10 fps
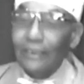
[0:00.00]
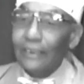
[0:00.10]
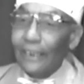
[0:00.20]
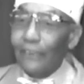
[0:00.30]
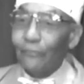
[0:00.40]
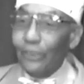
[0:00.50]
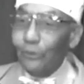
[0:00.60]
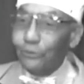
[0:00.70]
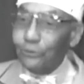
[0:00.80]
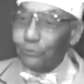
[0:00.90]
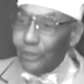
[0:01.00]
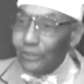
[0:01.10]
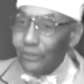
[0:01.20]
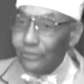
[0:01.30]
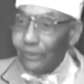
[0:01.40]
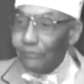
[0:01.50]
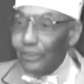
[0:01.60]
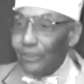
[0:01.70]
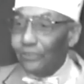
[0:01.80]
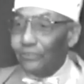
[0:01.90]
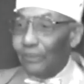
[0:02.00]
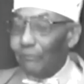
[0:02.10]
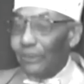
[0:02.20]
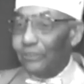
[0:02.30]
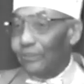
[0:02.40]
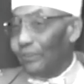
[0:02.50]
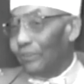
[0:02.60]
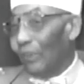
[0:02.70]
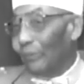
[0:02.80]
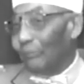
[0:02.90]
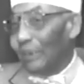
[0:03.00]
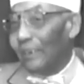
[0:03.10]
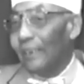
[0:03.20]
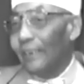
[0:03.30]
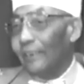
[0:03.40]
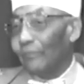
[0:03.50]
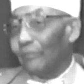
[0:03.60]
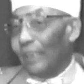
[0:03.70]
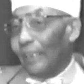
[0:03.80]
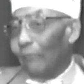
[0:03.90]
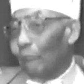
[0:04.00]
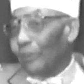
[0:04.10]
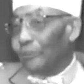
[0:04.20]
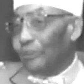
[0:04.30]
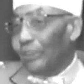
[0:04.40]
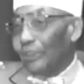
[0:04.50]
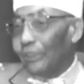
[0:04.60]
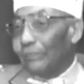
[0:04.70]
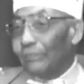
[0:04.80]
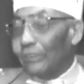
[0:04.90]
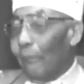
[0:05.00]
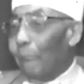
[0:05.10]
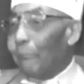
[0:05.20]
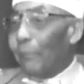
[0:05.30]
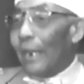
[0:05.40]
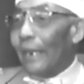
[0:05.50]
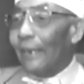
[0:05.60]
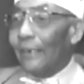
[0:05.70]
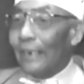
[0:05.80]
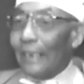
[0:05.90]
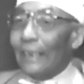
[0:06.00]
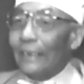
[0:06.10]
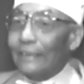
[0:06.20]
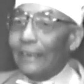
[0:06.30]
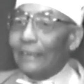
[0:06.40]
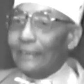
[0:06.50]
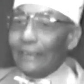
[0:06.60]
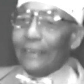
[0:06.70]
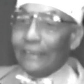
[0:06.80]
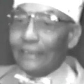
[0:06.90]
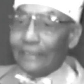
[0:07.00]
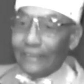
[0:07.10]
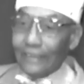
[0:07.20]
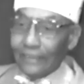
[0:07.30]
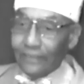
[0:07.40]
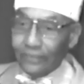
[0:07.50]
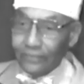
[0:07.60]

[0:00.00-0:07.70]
And those trillions of years, the messenger taught me, they was years compared into these years